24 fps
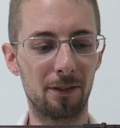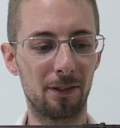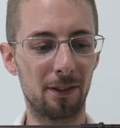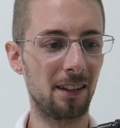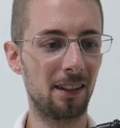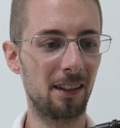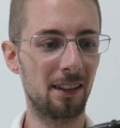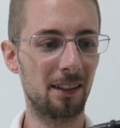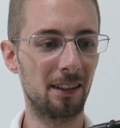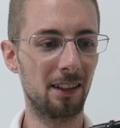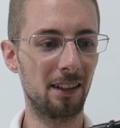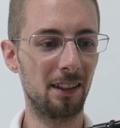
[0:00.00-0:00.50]
I
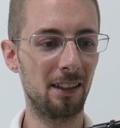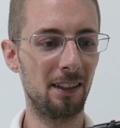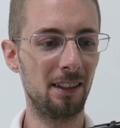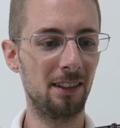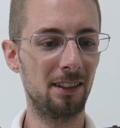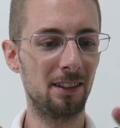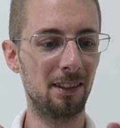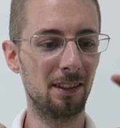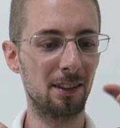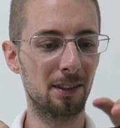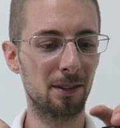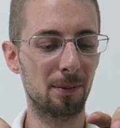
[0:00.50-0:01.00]
think the
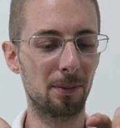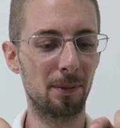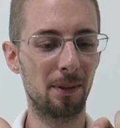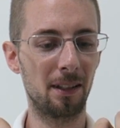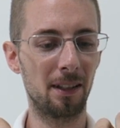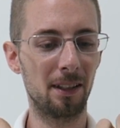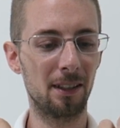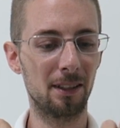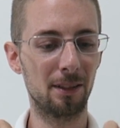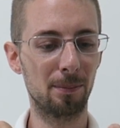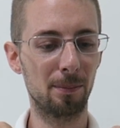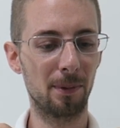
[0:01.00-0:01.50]
easiest
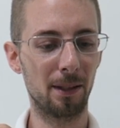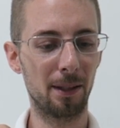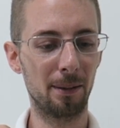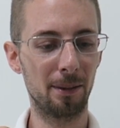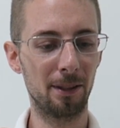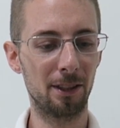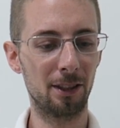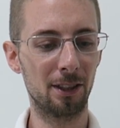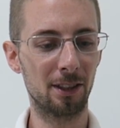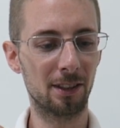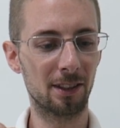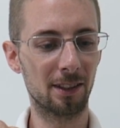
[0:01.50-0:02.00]
way is
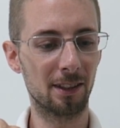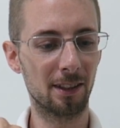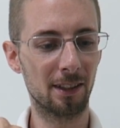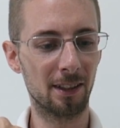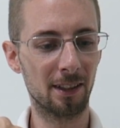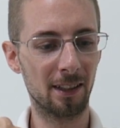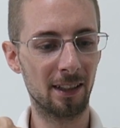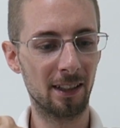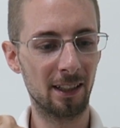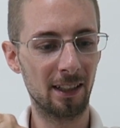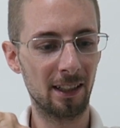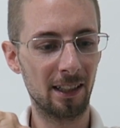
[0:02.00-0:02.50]
maybe just gonna
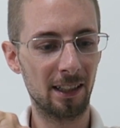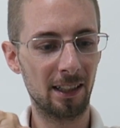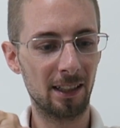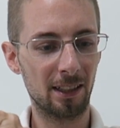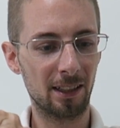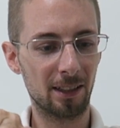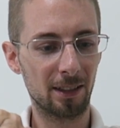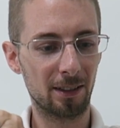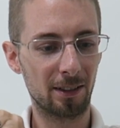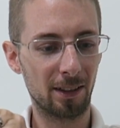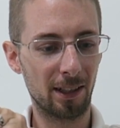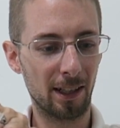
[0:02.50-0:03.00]

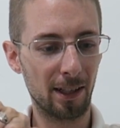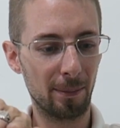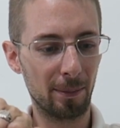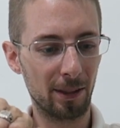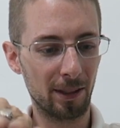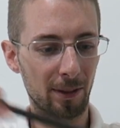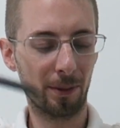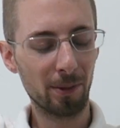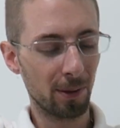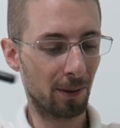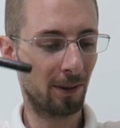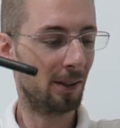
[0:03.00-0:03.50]
grab
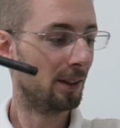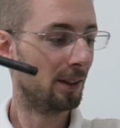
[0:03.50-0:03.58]
it,